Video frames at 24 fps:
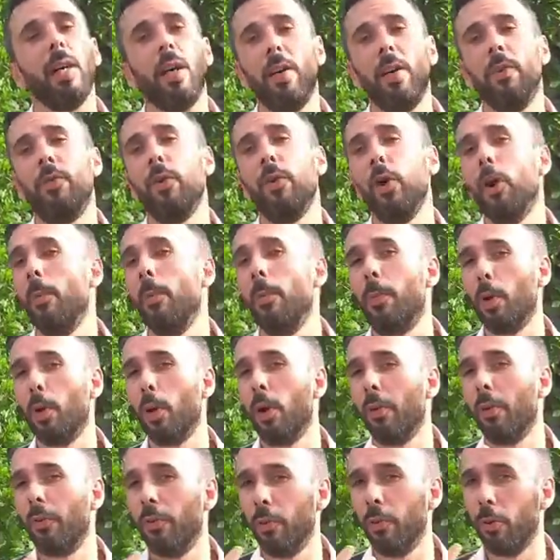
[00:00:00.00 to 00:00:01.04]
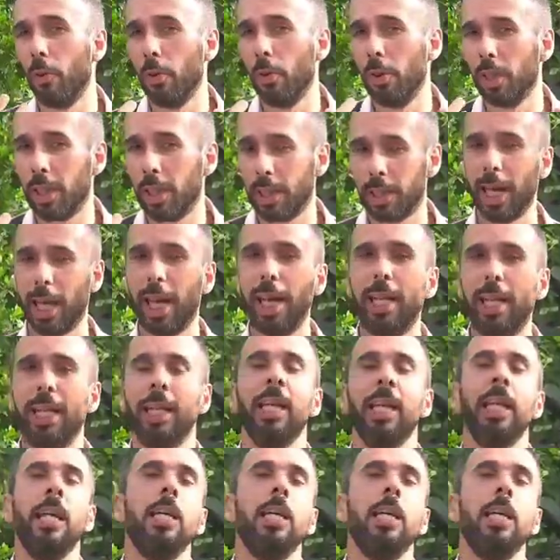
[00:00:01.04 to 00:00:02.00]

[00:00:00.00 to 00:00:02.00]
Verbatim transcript: of a powerful shake.